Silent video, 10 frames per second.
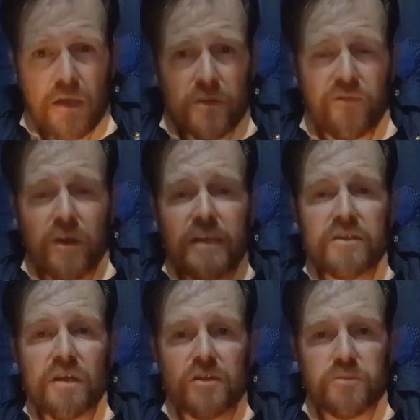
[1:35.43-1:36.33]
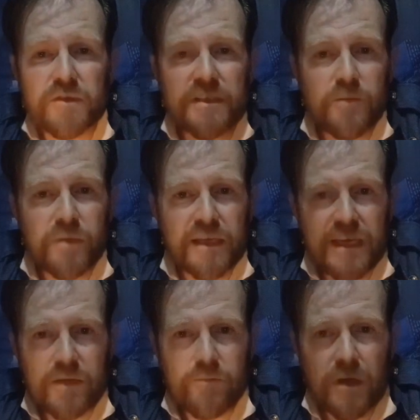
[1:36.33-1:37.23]
The Flying Dutchman then
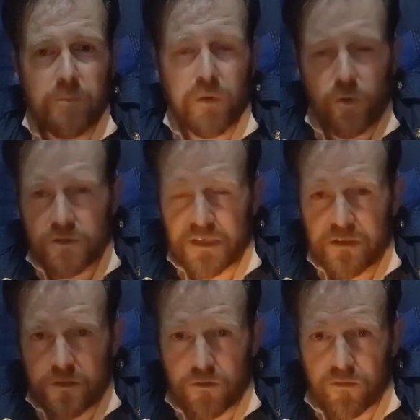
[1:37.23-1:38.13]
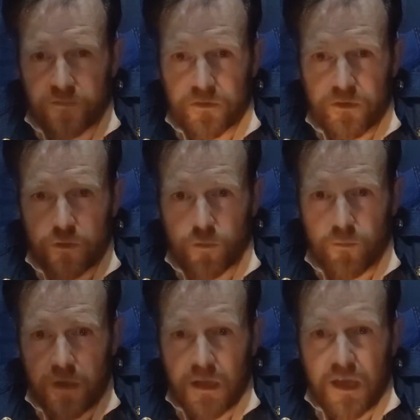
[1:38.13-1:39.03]
became a portent of
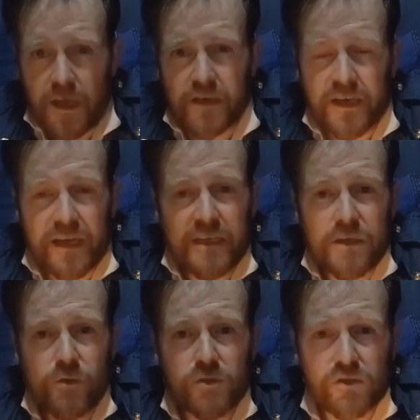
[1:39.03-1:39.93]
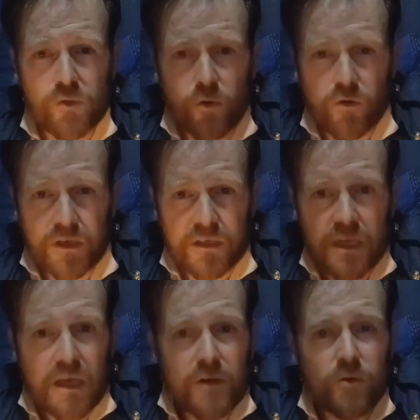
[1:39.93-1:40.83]
doom, and any who saw it
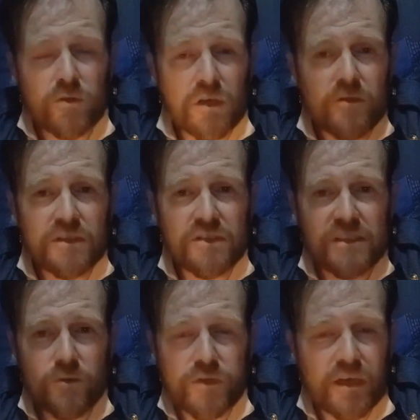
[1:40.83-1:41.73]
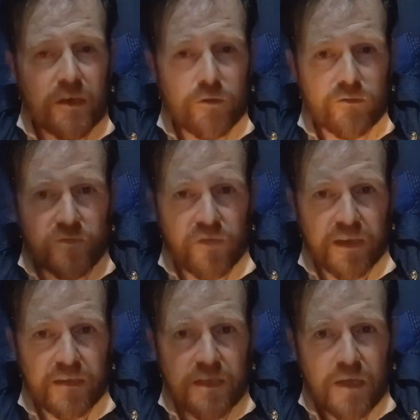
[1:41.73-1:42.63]
not only sealed their own
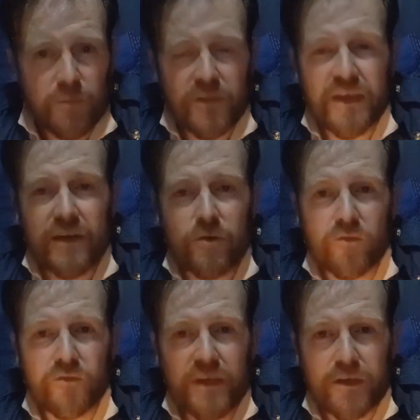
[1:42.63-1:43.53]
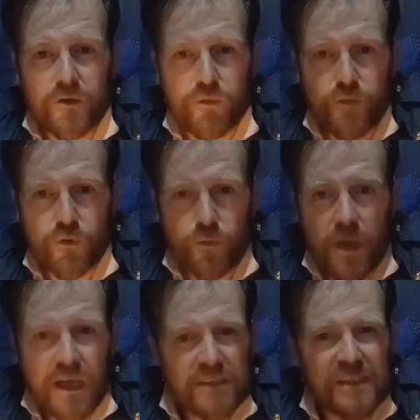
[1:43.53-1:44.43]
fate, but that of their crew,
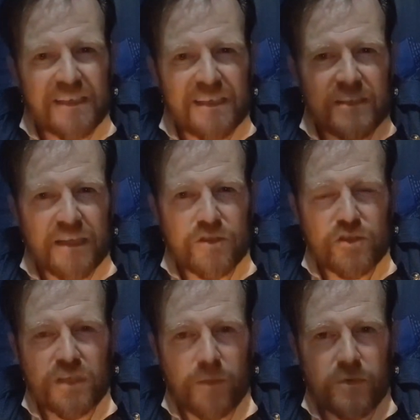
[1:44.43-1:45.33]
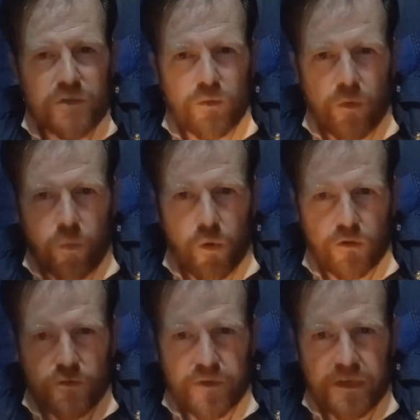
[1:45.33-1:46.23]
sending their ship to a
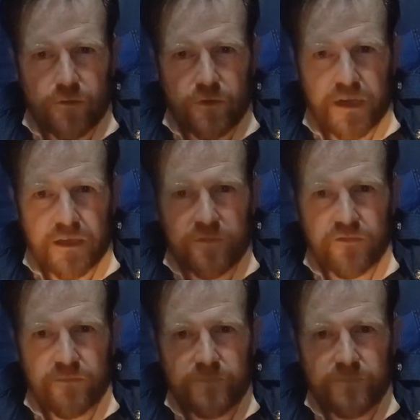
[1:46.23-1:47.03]
watery grave.